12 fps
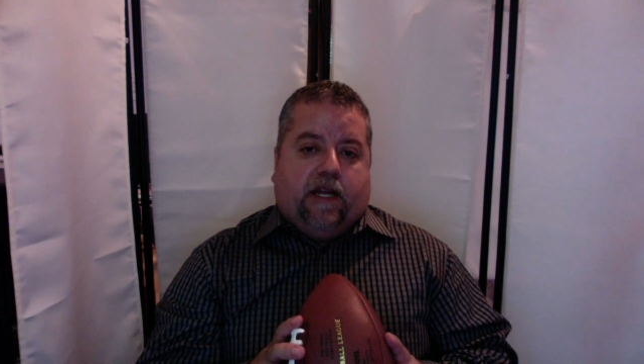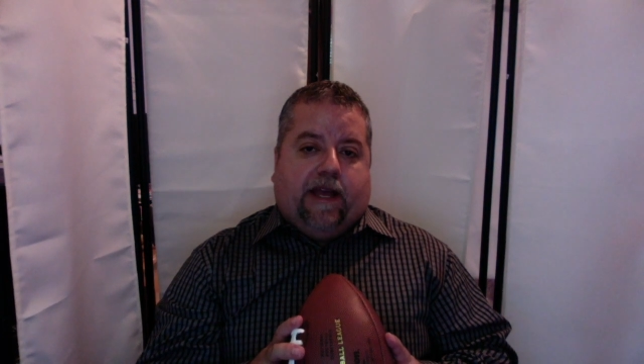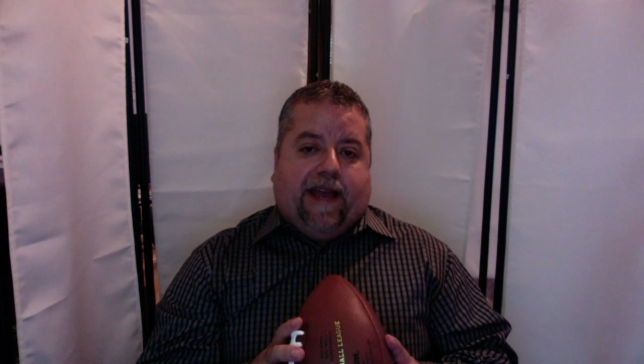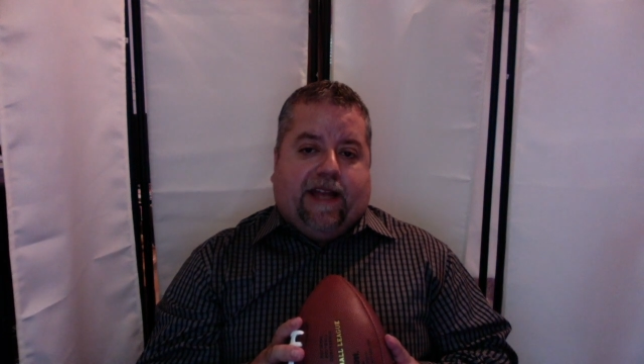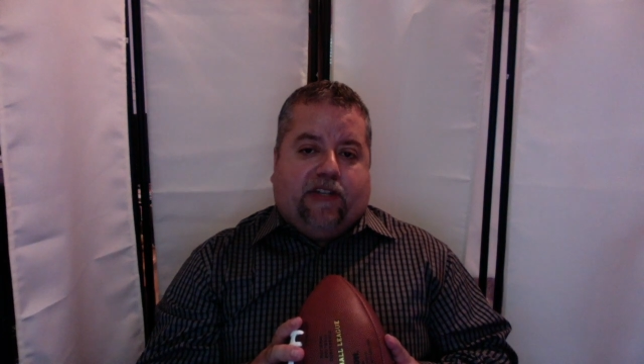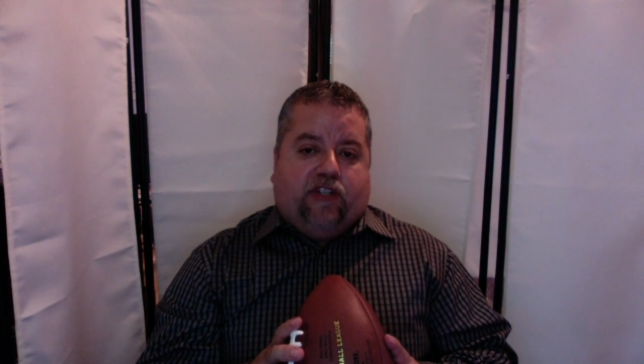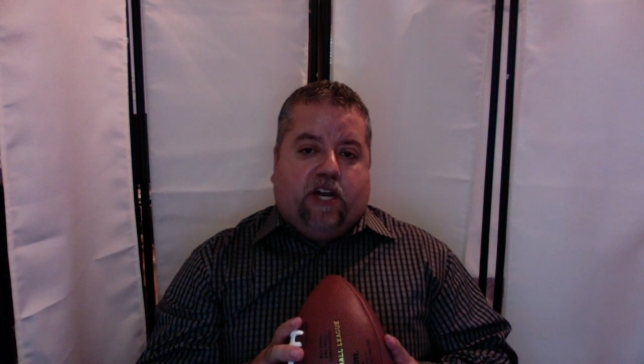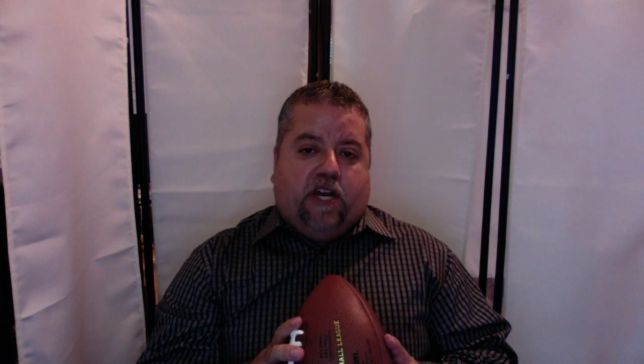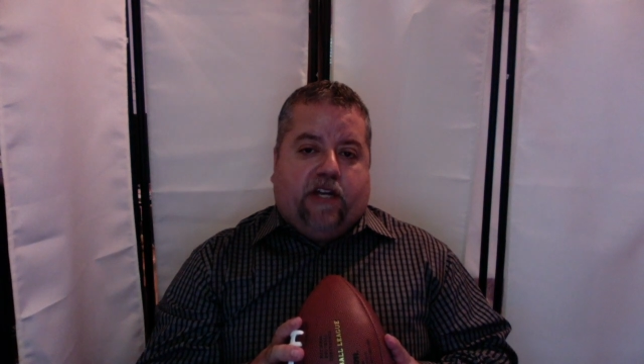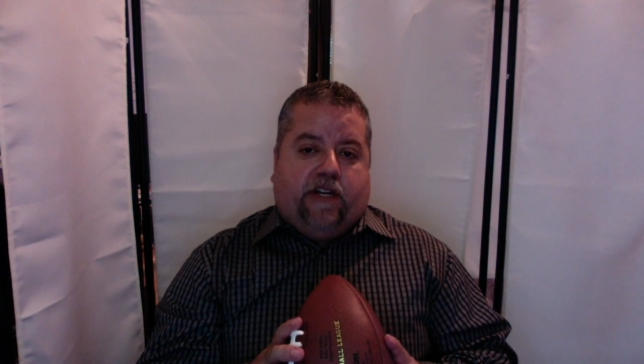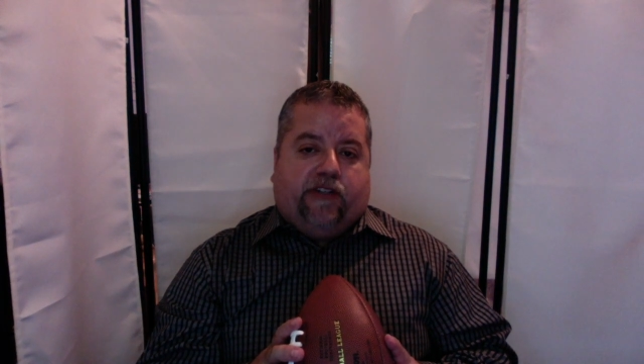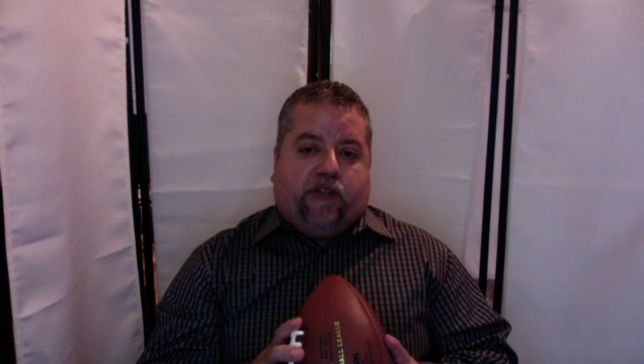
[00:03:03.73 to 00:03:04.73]
at
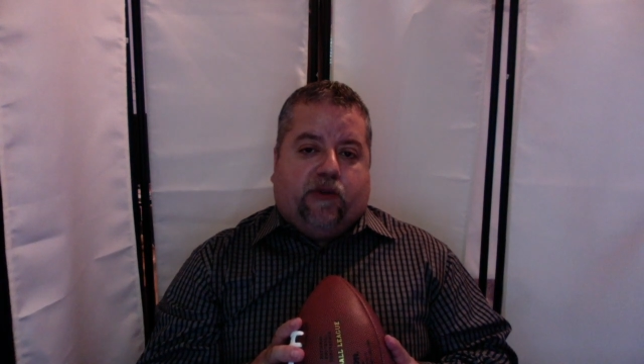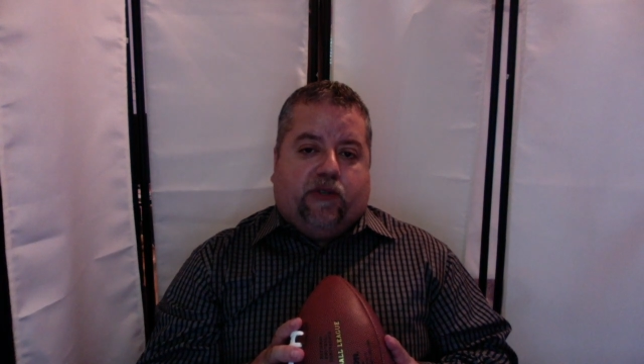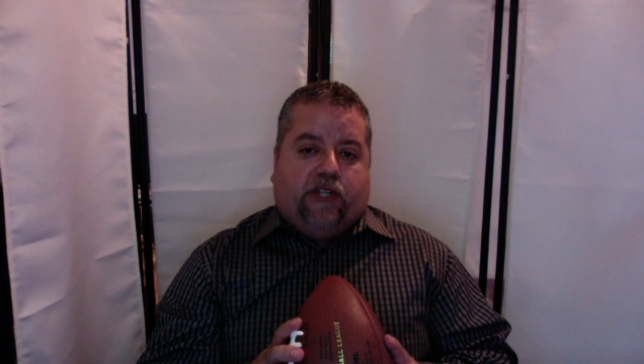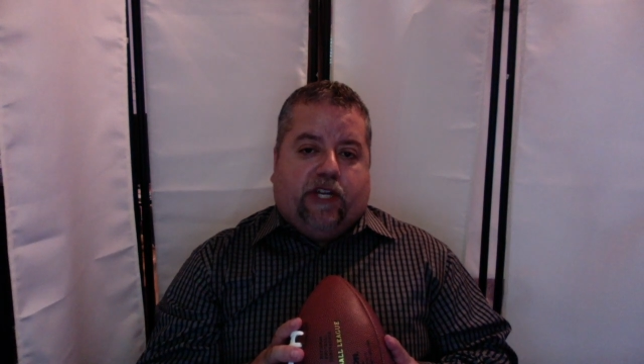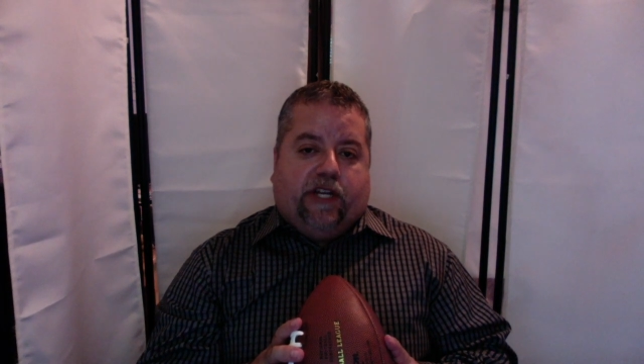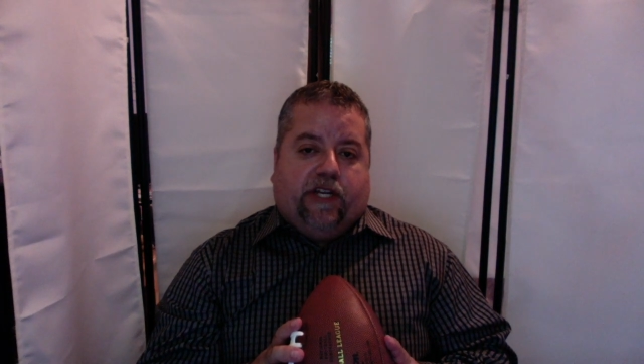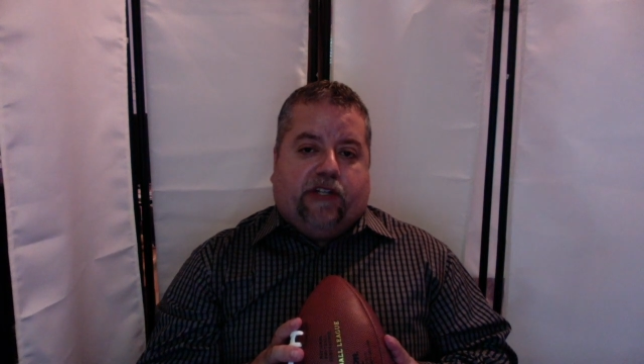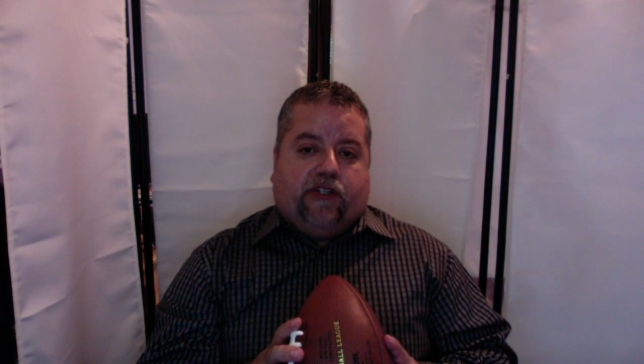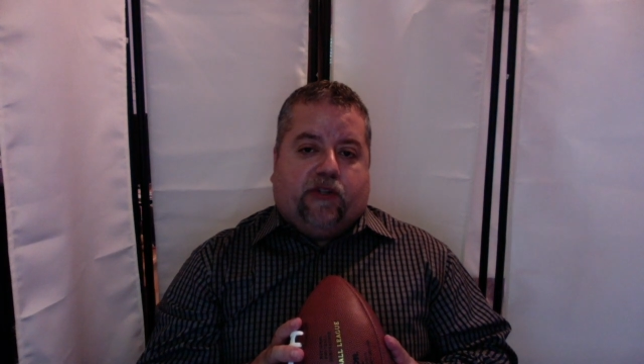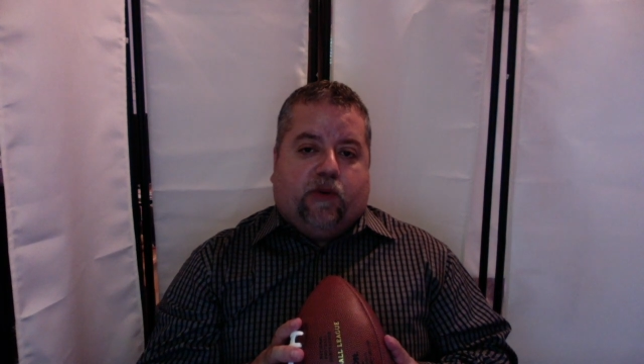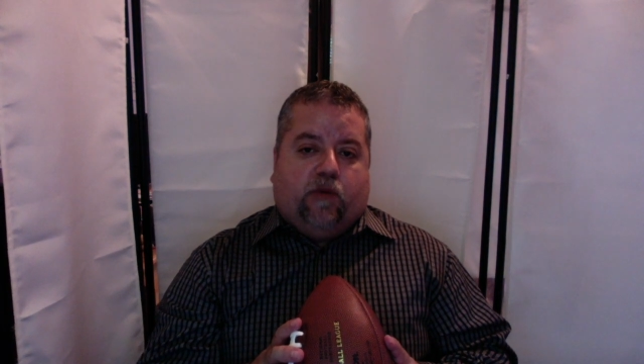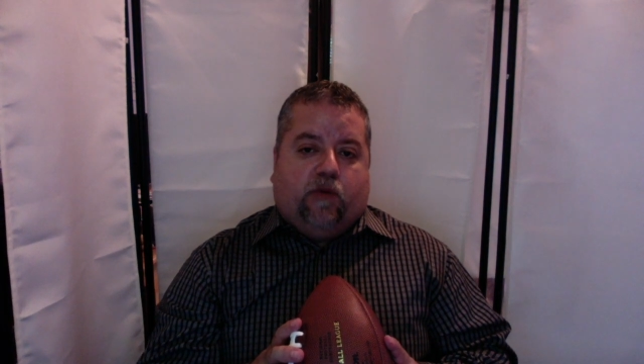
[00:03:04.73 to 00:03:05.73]

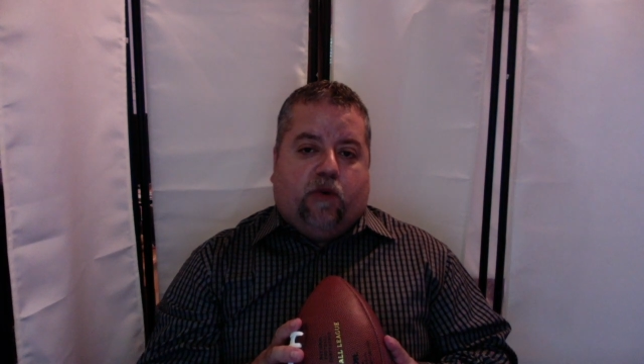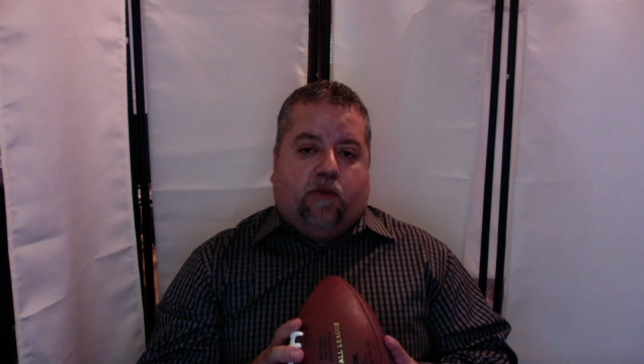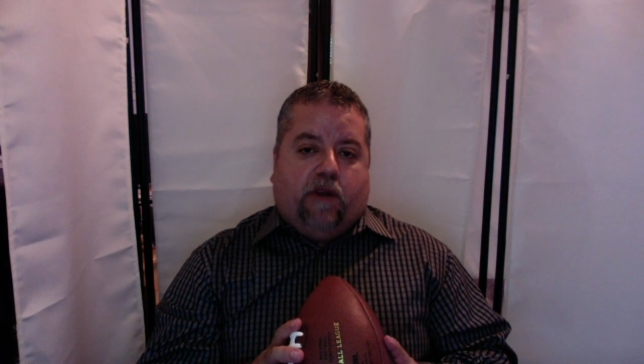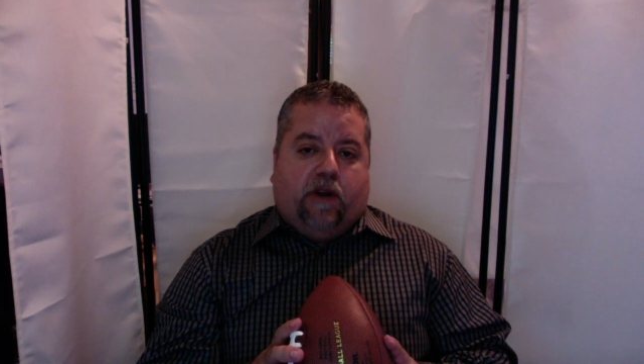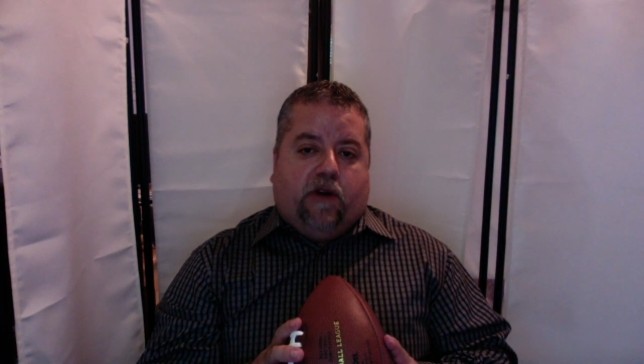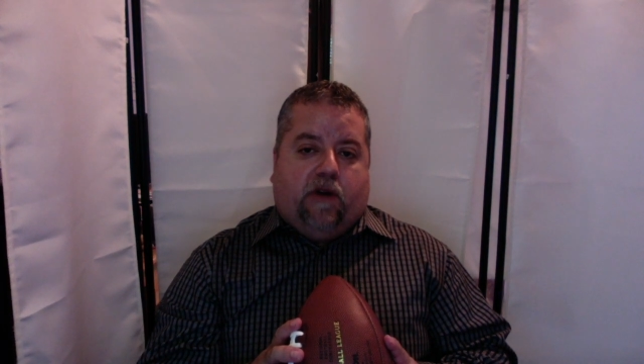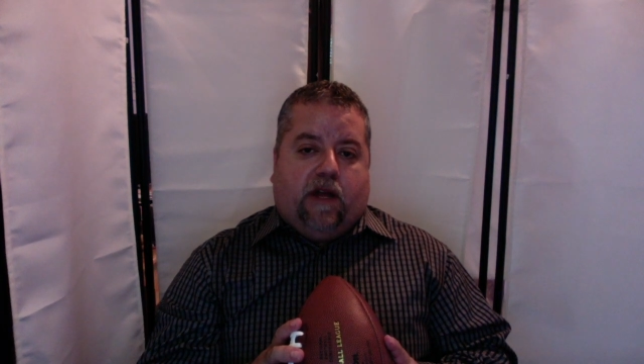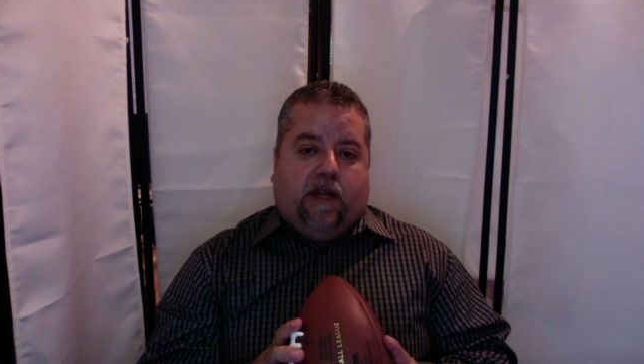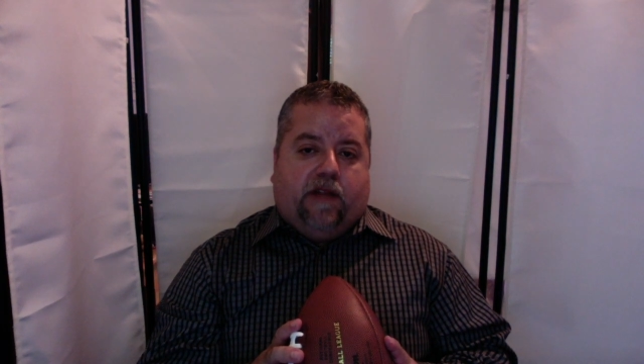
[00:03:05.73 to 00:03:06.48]
John_J_Romero.